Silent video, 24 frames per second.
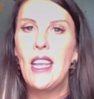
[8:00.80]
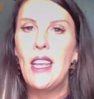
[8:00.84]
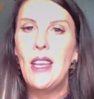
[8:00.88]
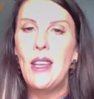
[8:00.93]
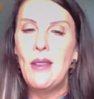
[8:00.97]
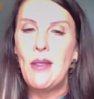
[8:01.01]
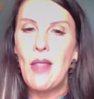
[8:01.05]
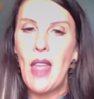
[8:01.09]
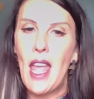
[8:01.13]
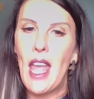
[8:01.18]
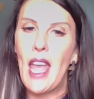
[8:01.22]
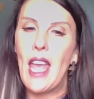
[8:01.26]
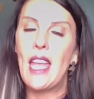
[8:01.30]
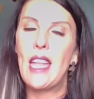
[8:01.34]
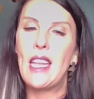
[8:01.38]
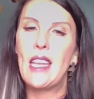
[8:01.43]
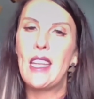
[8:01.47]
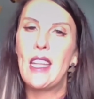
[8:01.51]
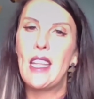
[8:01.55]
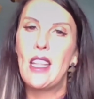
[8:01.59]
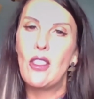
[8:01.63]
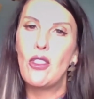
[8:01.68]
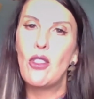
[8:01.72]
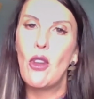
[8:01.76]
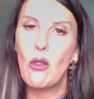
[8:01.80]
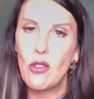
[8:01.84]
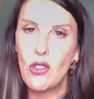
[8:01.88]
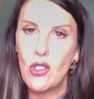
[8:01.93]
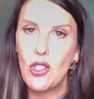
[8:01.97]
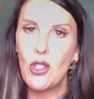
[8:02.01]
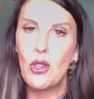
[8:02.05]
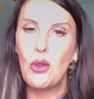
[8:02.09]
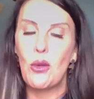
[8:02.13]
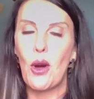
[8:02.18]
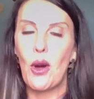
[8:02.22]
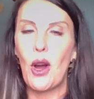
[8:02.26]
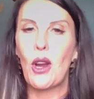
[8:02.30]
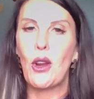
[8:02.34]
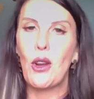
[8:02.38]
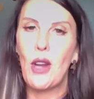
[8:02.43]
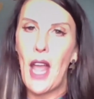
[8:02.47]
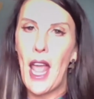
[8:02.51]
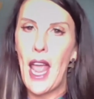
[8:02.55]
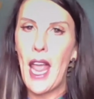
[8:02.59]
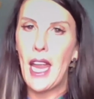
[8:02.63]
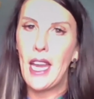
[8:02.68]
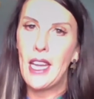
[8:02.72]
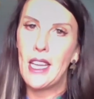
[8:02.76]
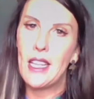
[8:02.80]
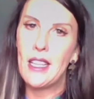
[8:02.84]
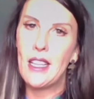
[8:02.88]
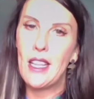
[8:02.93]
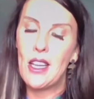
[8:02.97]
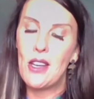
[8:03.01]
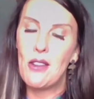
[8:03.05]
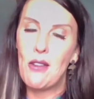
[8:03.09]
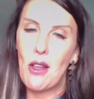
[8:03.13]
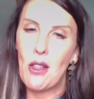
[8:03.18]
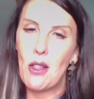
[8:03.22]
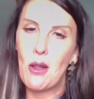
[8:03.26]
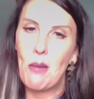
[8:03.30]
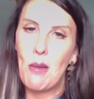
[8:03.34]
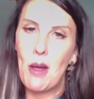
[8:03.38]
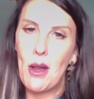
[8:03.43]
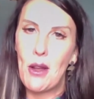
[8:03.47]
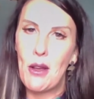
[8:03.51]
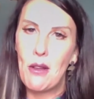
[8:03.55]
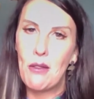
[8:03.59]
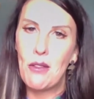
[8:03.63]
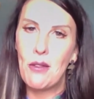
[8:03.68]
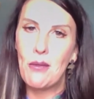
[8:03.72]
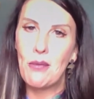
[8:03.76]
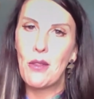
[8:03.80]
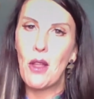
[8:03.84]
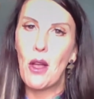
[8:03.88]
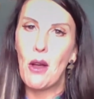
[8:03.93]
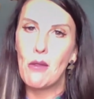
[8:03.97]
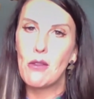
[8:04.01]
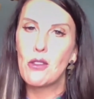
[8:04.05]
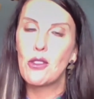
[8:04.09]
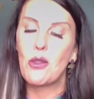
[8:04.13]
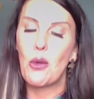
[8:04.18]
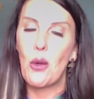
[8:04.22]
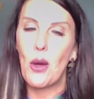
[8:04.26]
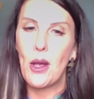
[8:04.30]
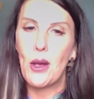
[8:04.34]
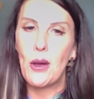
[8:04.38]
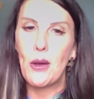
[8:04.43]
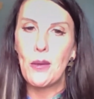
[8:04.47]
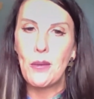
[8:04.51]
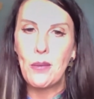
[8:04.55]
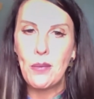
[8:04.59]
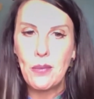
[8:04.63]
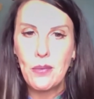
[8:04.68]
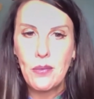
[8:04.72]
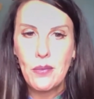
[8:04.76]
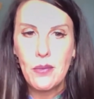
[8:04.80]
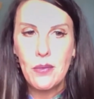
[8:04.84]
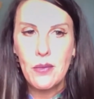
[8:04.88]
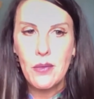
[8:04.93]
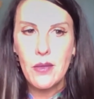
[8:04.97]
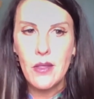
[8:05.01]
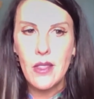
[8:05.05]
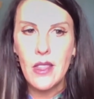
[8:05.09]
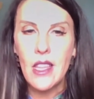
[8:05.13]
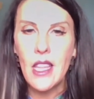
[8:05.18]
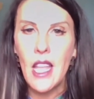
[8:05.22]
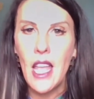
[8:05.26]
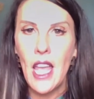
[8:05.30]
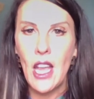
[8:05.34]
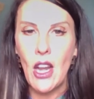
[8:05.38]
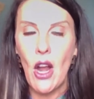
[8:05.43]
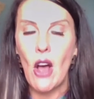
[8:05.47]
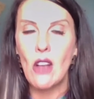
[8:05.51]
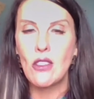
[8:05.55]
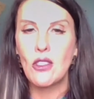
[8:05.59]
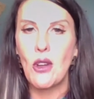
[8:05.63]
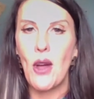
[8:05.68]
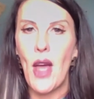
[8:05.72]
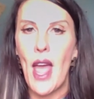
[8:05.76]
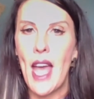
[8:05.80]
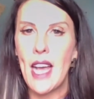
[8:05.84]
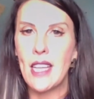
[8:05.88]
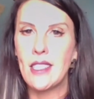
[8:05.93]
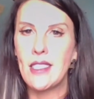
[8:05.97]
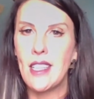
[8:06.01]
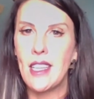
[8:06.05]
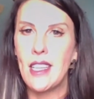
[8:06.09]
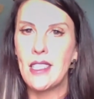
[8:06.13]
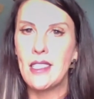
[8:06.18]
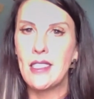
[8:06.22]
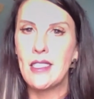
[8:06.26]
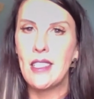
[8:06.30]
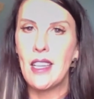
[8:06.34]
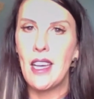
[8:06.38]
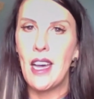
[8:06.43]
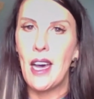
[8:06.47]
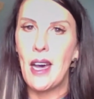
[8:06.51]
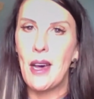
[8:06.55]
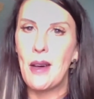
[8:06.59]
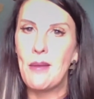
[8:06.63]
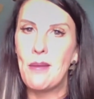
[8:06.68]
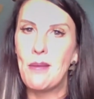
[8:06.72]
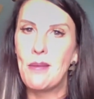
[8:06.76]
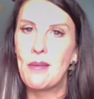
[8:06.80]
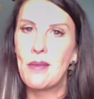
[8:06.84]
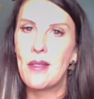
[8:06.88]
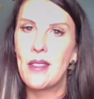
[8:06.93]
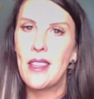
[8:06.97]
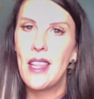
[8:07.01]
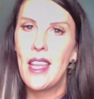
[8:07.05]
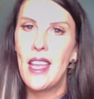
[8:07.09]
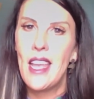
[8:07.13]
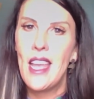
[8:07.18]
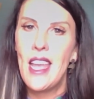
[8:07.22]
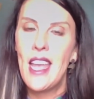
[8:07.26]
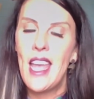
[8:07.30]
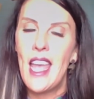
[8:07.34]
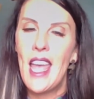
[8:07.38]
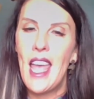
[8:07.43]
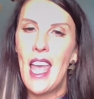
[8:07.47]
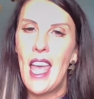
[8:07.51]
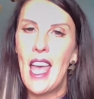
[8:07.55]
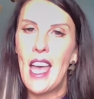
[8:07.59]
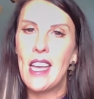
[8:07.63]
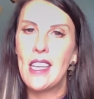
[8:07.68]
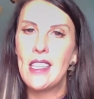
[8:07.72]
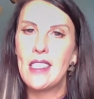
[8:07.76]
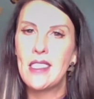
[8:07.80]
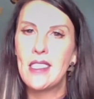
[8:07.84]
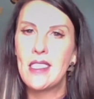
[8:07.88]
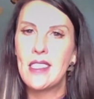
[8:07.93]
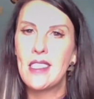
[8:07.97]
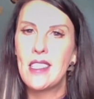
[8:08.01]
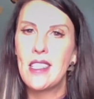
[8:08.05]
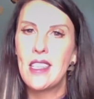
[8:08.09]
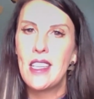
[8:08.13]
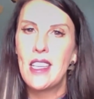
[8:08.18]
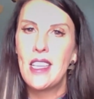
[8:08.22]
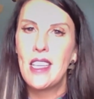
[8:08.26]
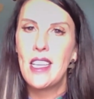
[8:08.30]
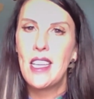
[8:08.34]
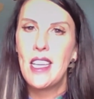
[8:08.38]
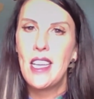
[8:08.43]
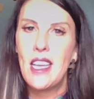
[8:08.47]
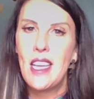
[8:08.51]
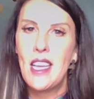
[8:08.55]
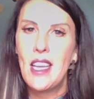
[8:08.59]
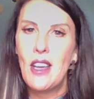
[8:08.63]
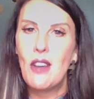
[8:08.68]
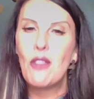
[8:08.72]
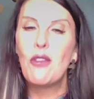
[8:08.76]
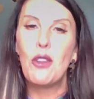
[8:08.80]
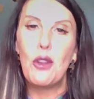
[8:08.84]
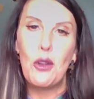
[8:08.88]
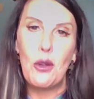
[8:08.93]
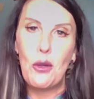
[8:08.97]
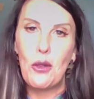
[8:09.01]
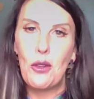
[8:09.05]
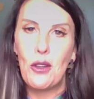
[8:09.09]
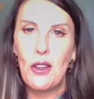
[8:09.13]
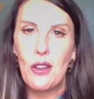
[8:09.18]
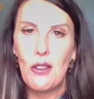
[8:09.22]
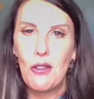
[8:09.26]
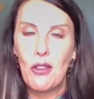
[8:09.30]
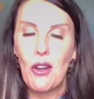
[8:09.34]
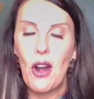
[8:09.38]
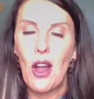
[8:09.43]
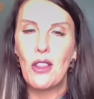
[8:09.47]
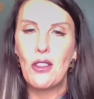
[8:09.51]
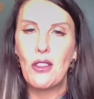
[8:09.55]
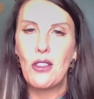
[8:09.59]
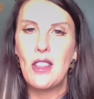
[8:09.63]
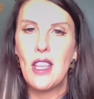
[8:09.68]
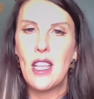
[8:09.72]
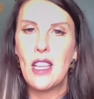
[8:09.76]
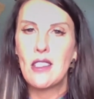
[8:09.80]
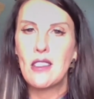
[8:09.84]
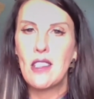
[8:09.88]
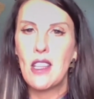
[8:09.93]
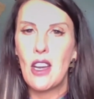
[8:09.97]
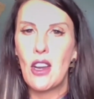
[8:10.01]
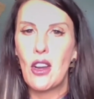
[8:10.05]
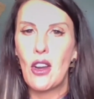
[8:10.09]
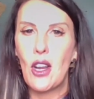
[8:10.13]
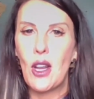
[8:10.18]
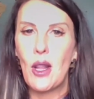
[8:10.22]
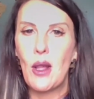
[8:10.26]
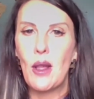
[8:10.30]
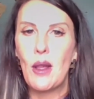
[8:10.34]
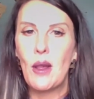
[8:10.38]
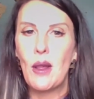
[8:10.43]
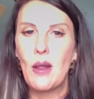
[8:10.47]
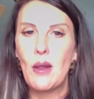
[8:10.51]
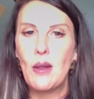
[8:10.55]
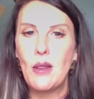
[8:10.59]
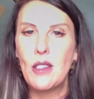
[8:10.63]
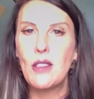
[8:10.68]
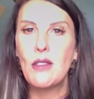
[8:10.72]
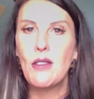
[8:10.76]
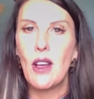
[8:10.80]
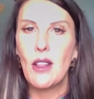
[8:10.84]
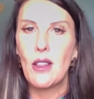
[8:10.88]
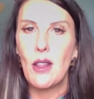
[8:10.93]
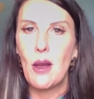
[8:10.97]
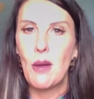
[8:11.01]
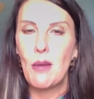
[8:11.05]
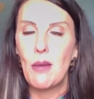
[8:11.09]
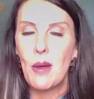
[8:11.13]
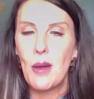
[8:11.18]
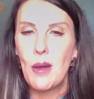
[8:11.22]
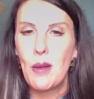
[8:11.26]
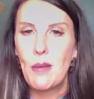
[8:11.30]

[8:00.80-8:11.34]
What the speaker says: And those too are going to aid in the development of soil and also act as food for other things that are going to develop.